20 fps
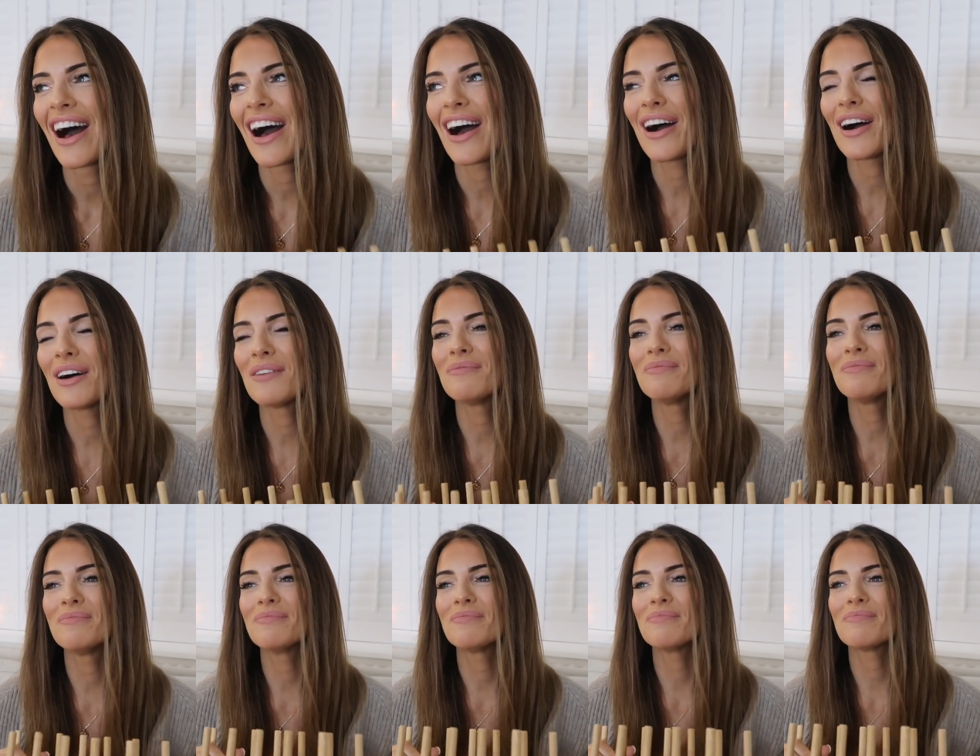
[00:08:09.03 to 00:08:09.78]

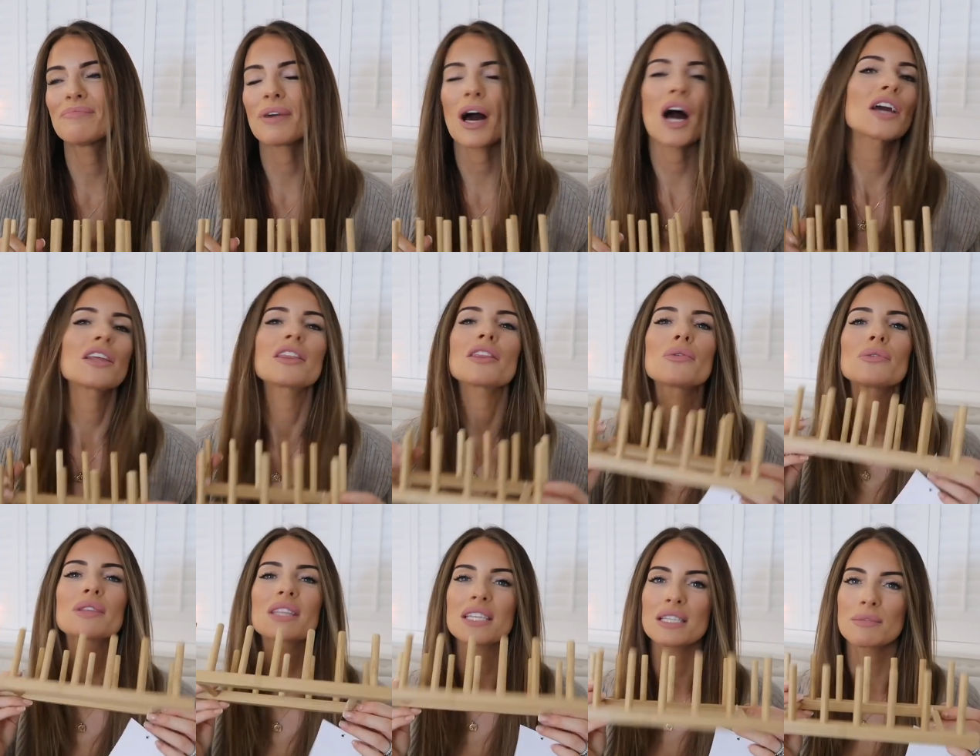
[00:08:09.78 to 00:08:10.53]
But I
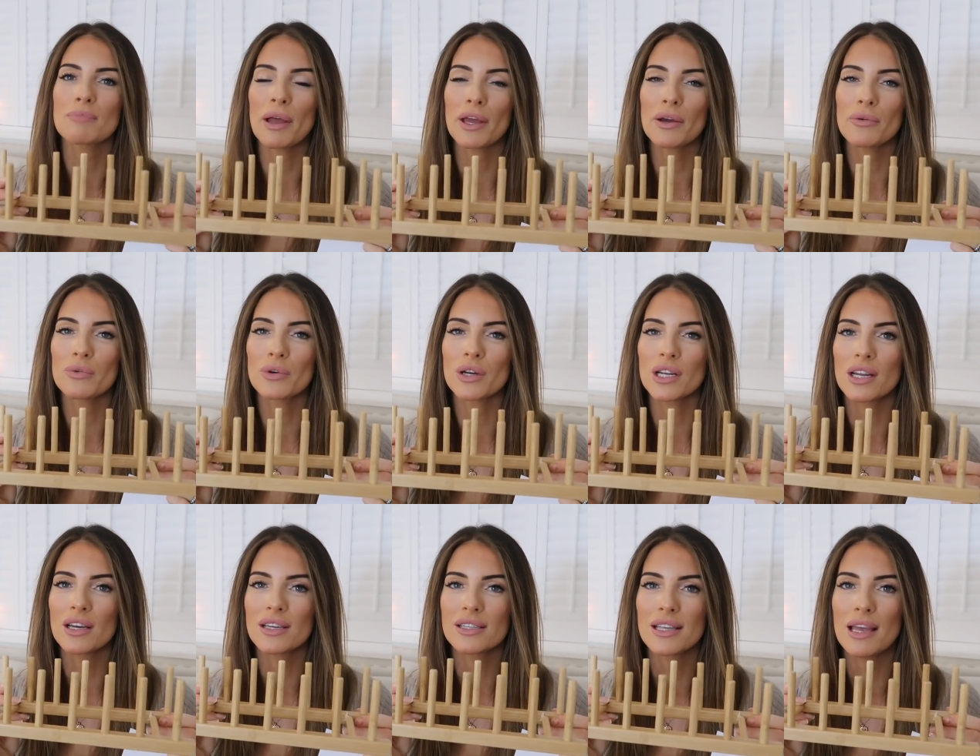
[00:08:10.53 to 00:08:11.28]
thought this might
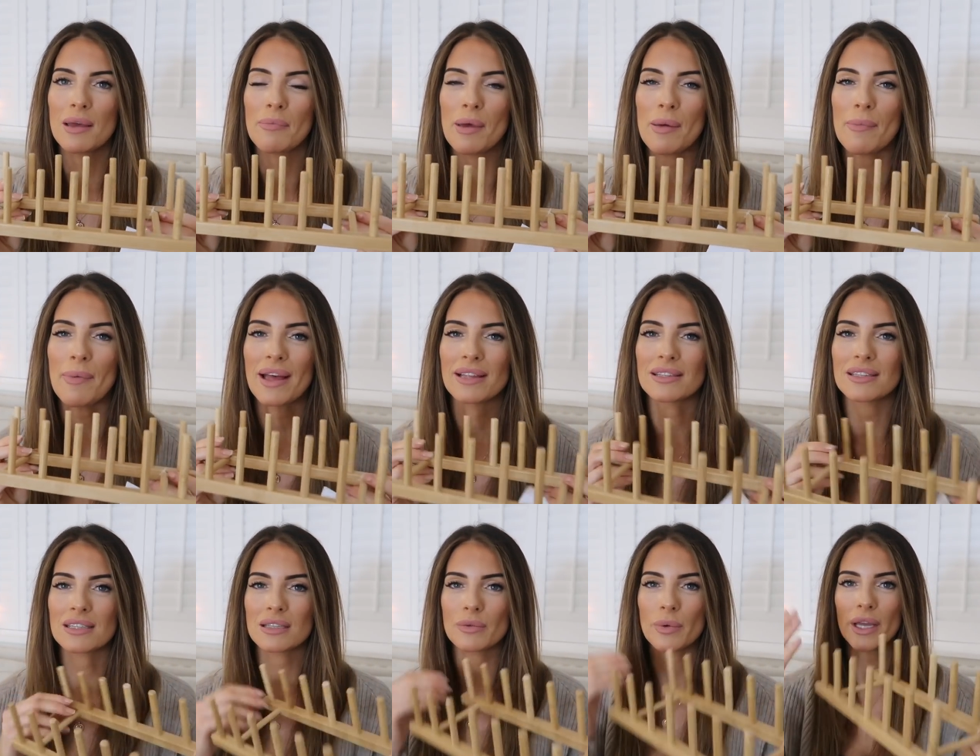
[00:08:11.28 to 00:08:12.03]
organise it a bit
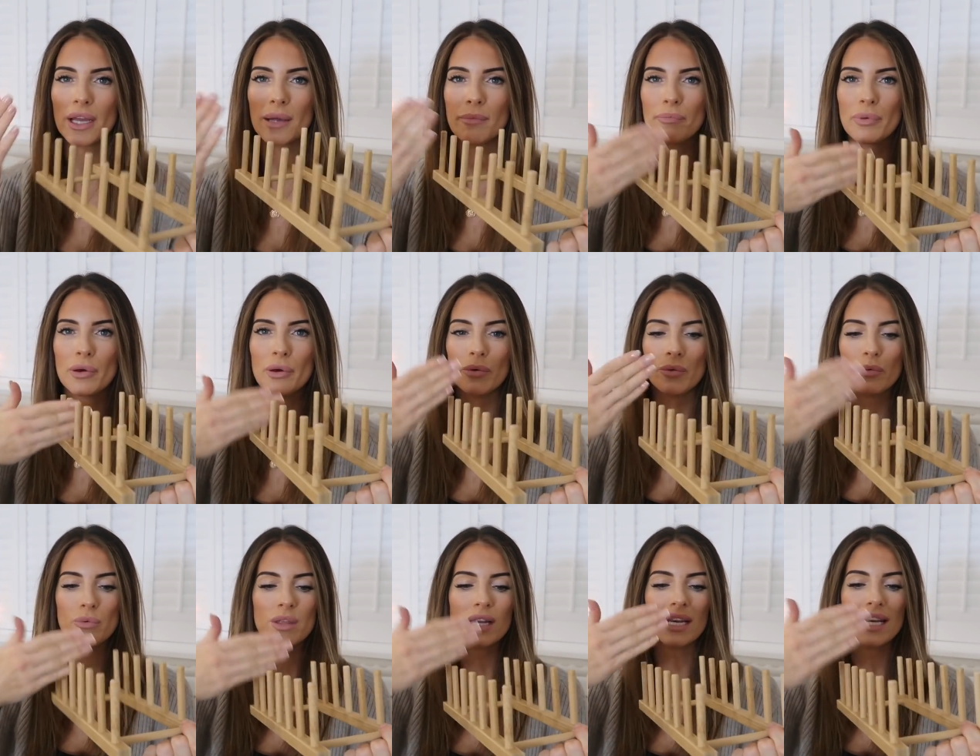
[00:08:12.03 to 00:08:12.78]
better, so I can put
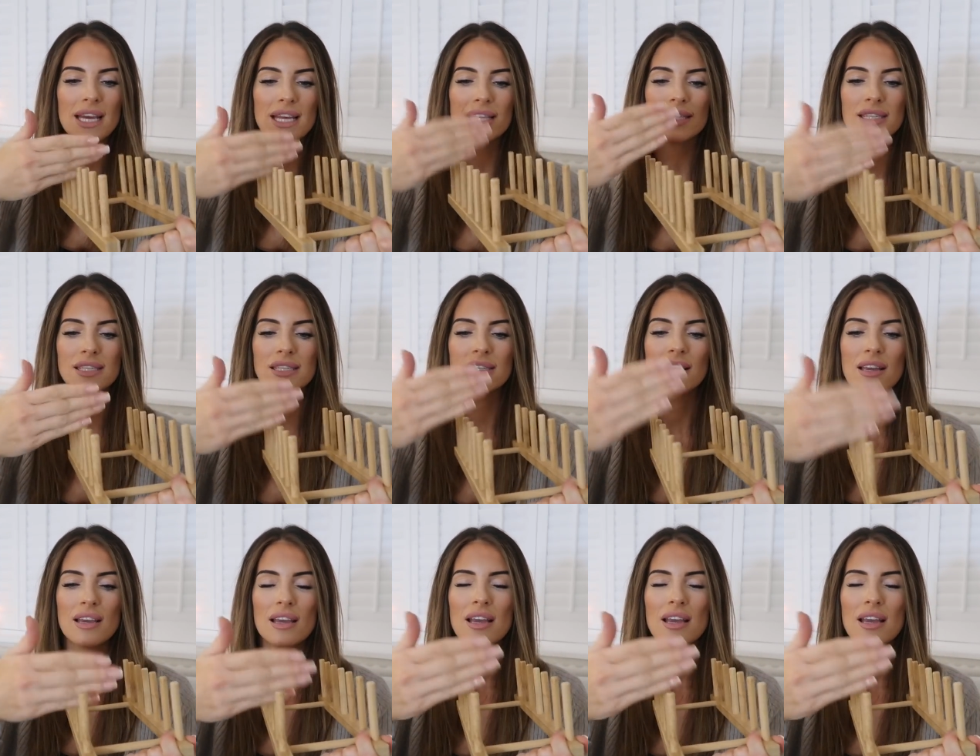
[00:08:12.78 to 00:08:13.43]
all the lids,